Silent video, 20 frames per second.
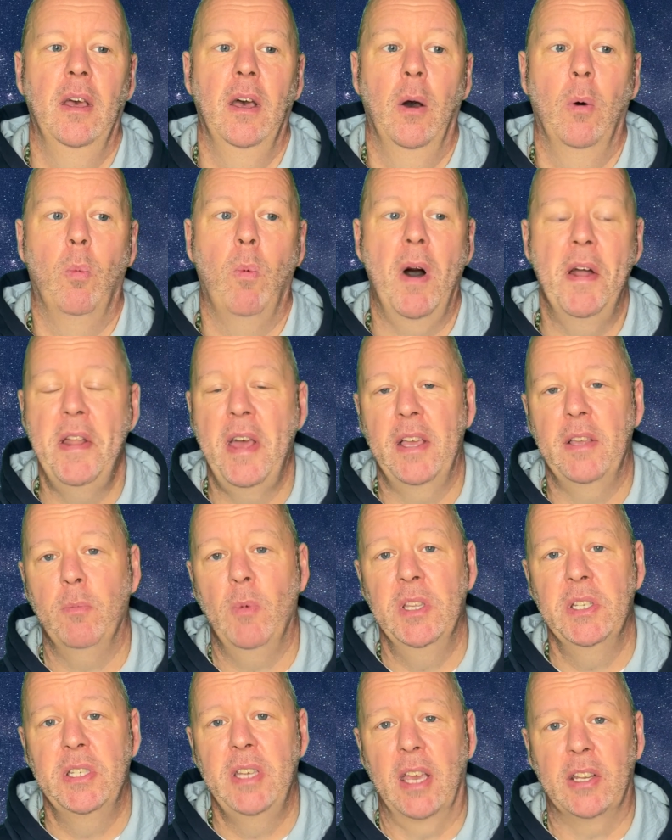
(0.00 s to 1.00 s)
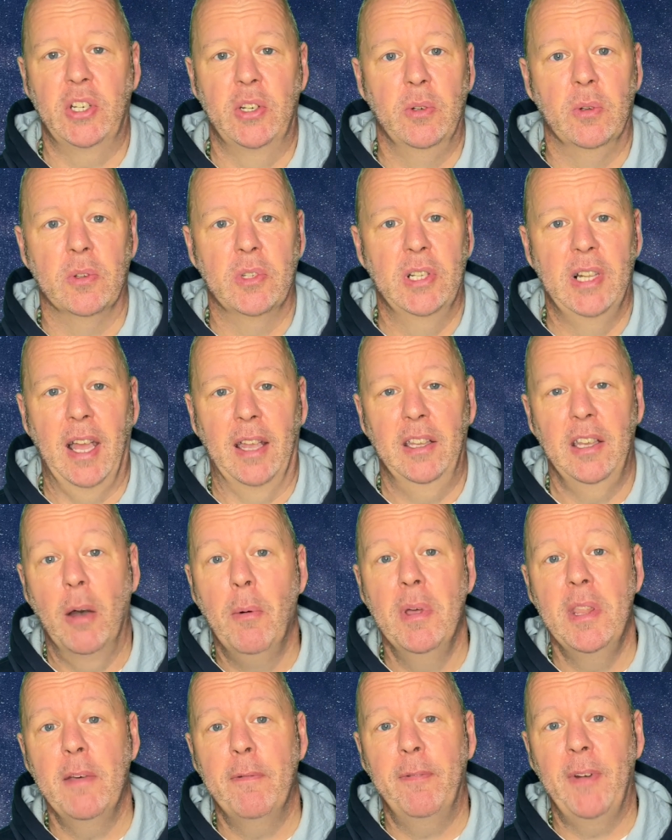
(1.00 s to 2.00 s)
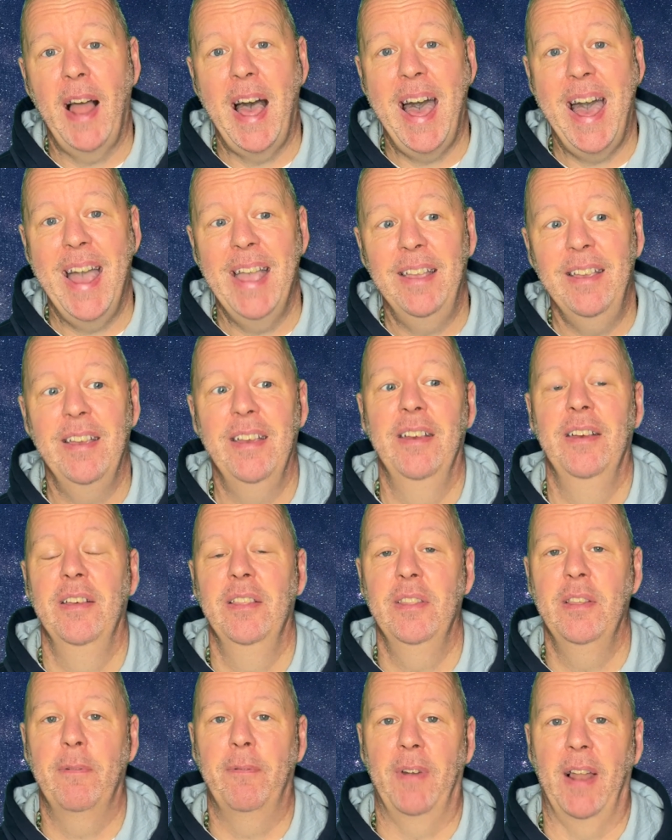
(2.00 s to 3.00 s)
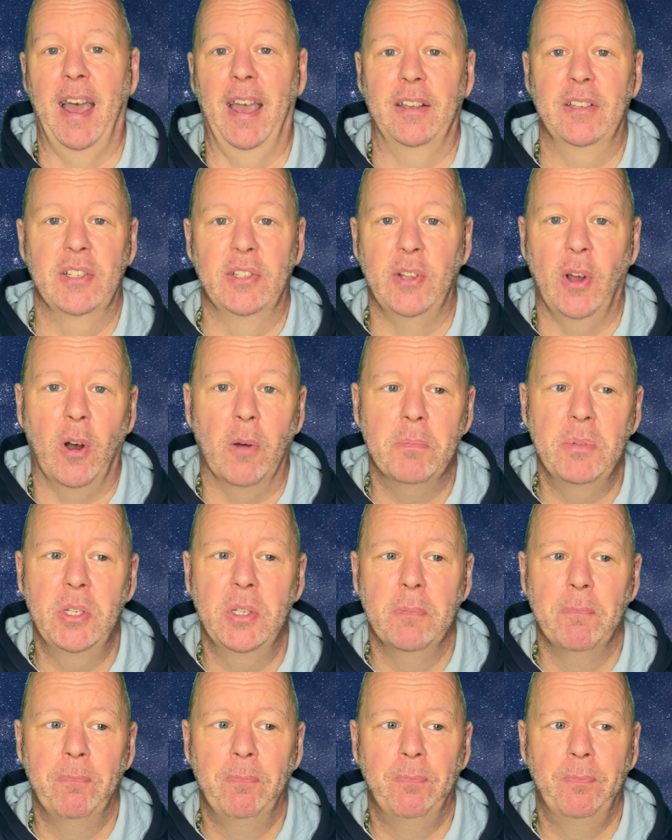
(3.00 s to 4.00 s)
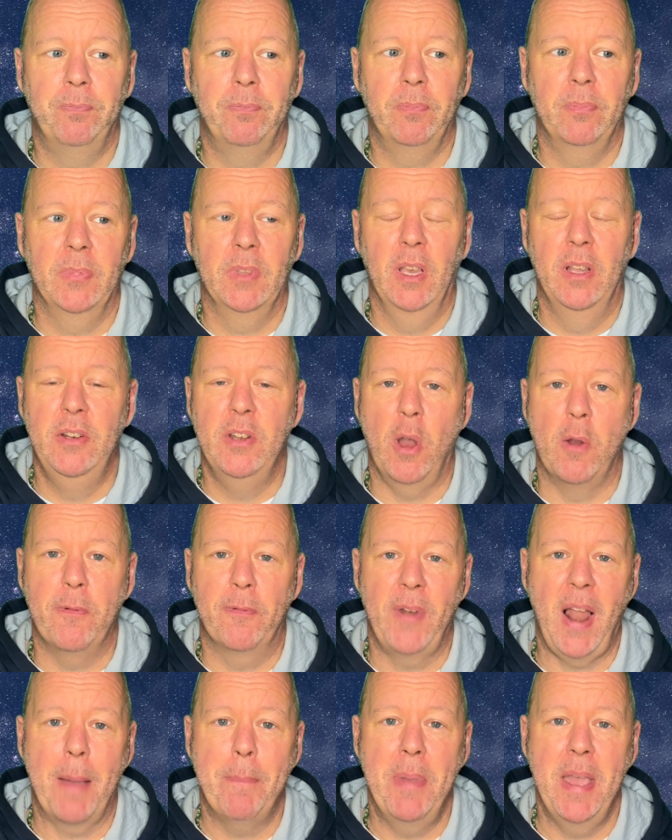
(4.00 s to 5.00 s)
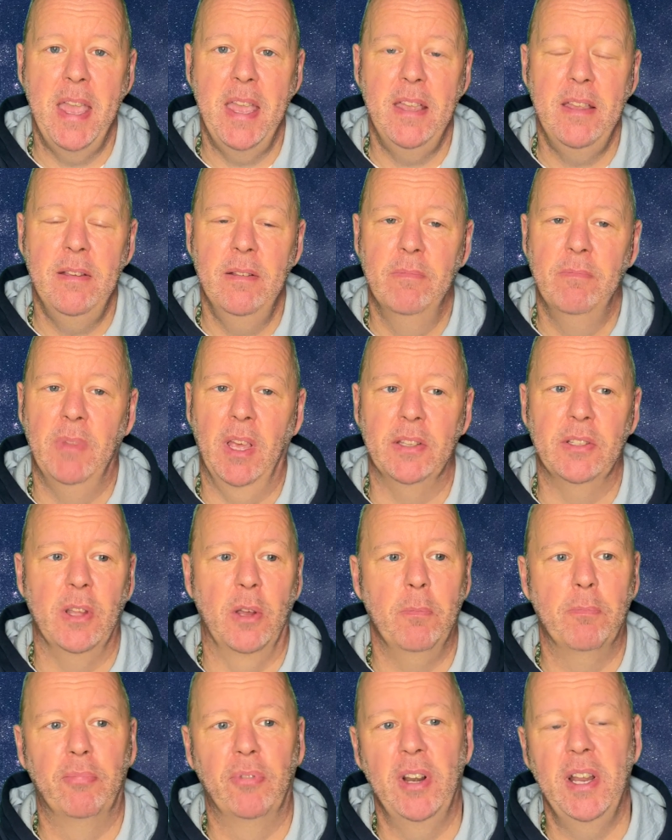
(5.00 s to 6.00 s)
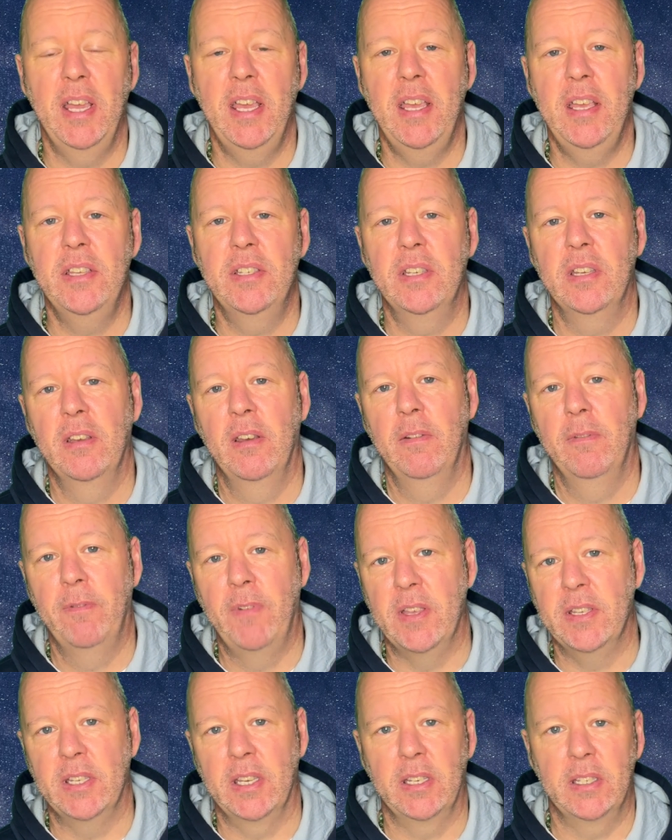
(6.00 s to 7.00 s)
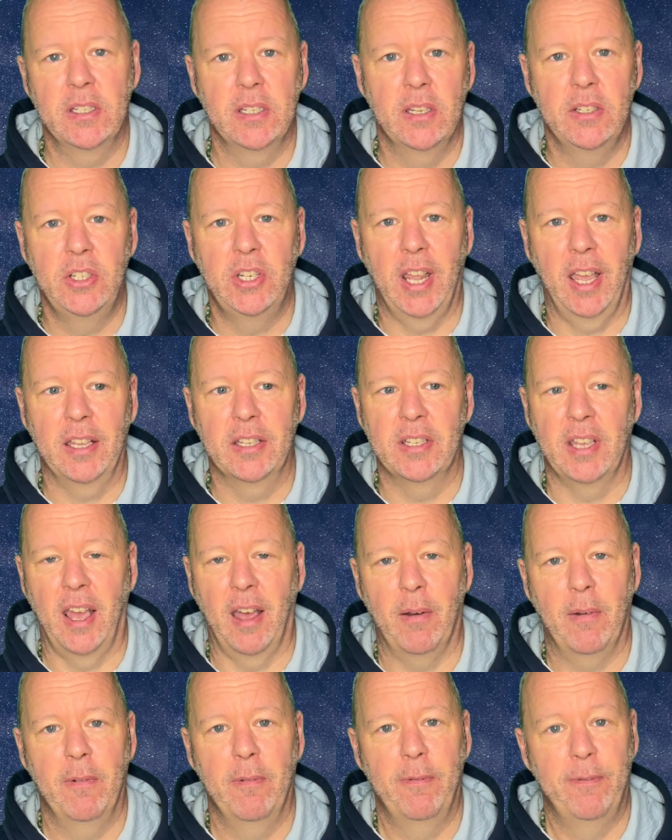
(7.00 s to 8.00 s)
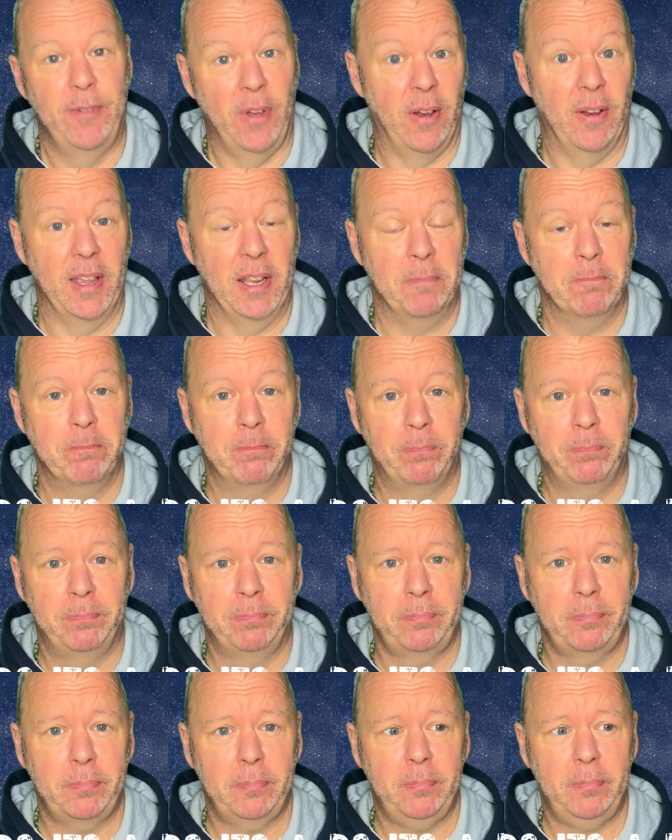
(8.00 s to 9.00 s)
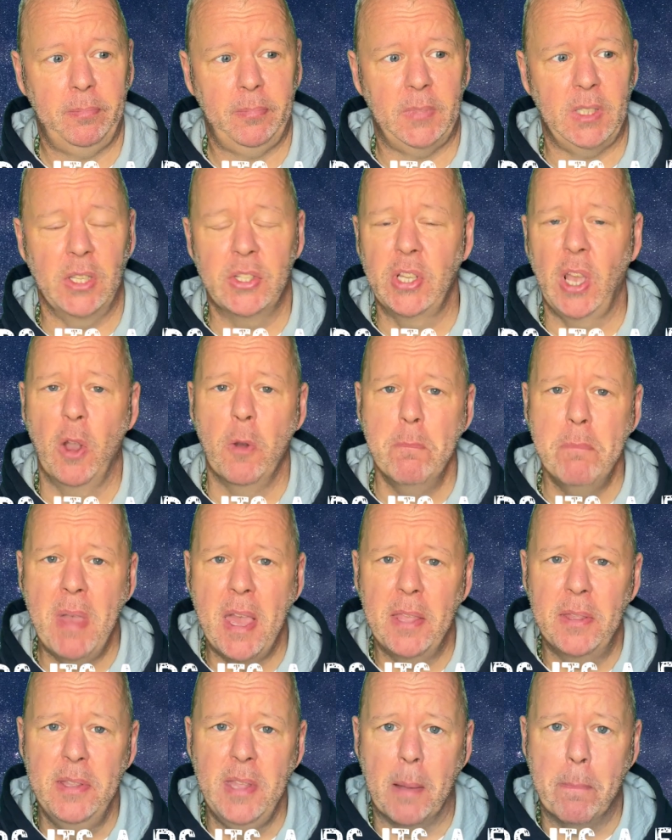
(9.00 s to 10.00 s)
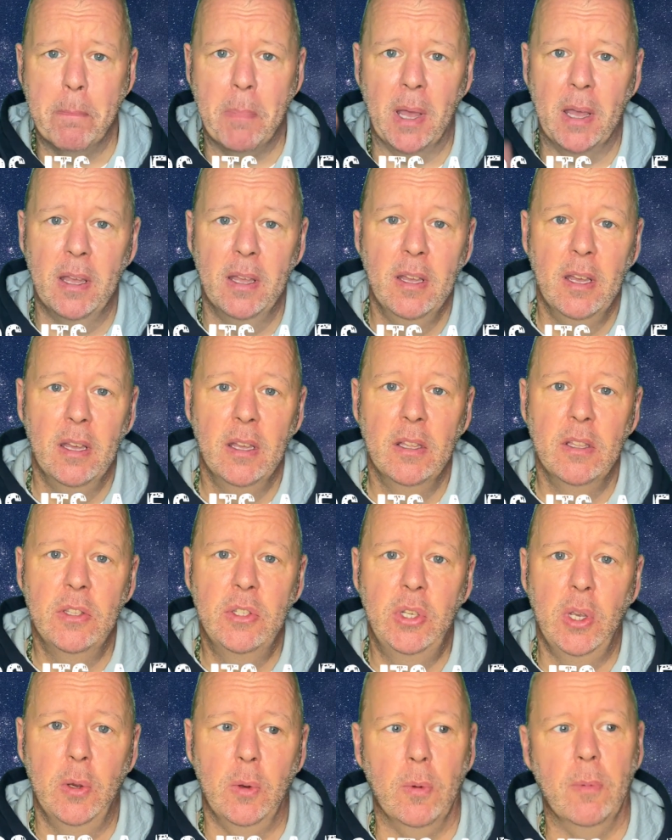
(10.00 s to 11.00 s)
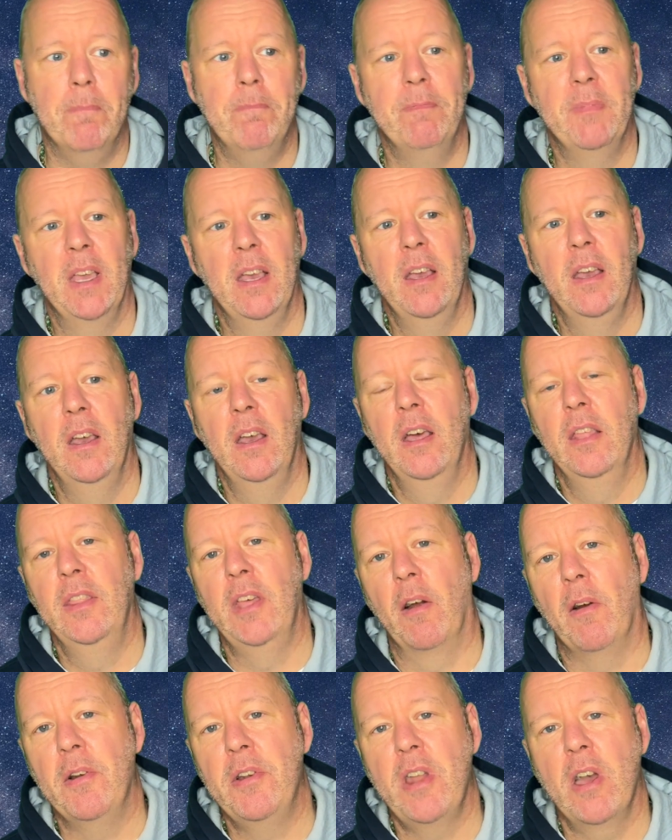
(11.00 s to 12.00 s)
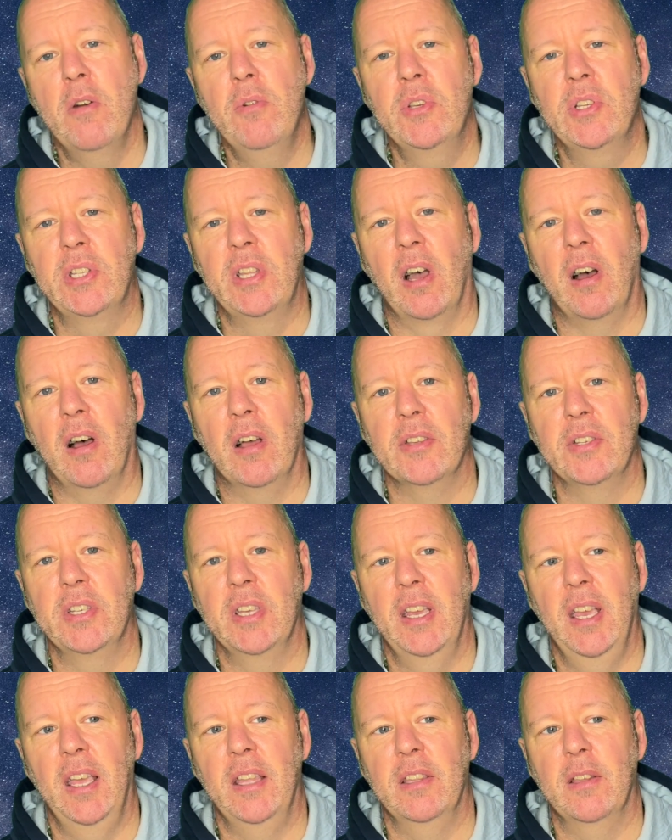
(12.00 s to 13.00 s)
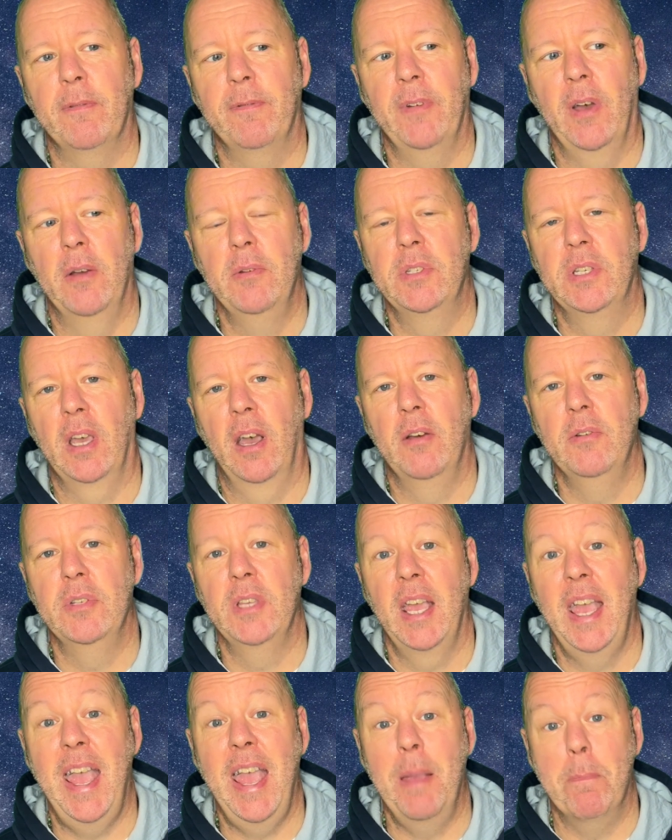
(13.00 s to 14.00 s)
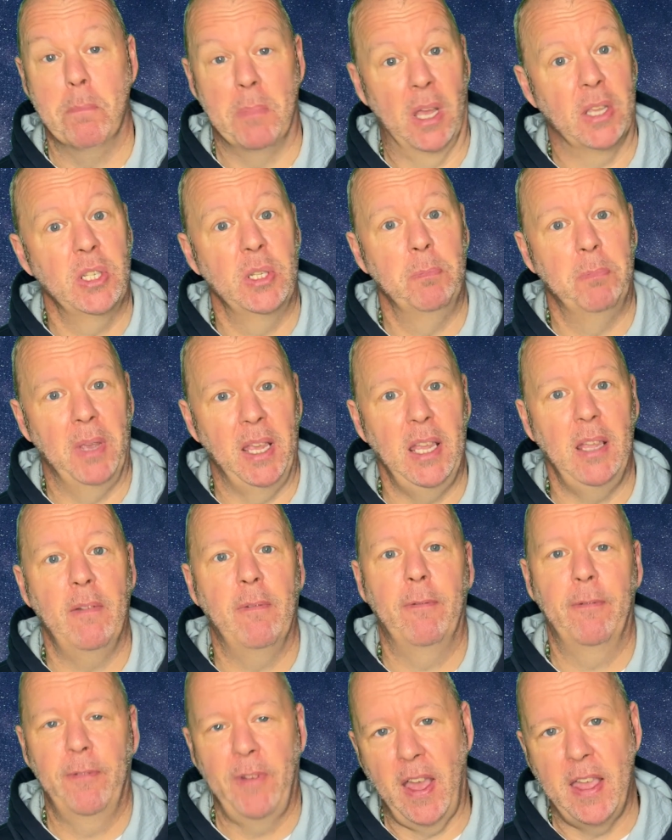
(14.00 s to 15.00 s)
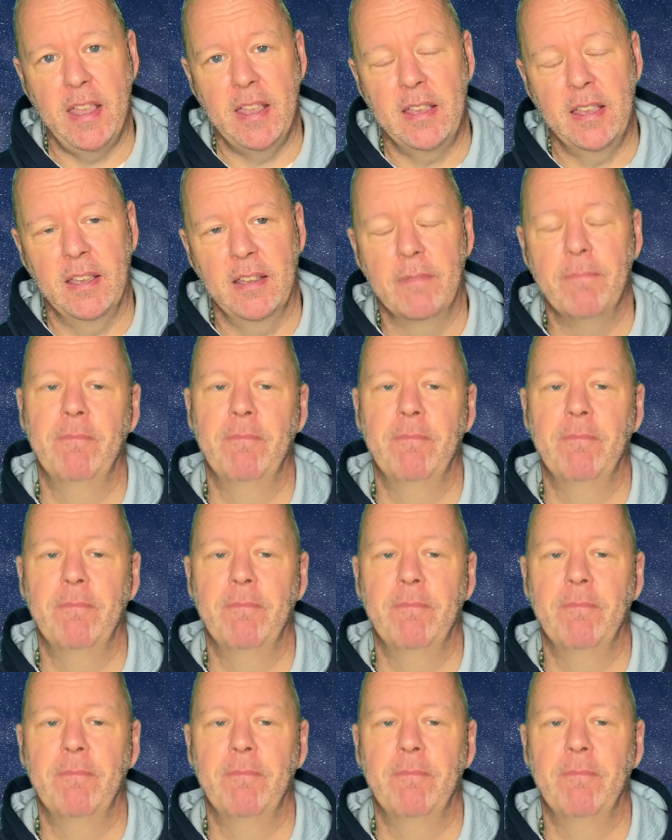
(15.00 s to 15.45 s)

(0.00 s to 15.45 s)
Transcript: Once the astronauts let go of the flag stops. No flapping, there's no breeze, physics checks out fine. So myth number 2, there are no stars in the photos, it must be fake.